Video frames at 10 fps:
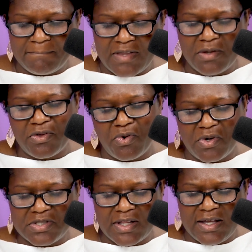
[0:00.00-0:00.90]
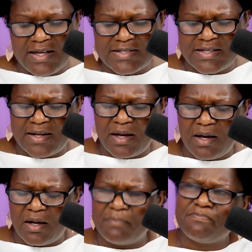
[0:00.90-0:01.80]
They, they're going to the king saying,
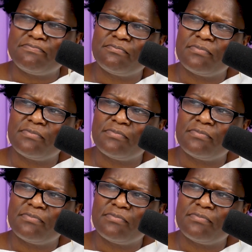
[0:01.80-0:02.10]
um,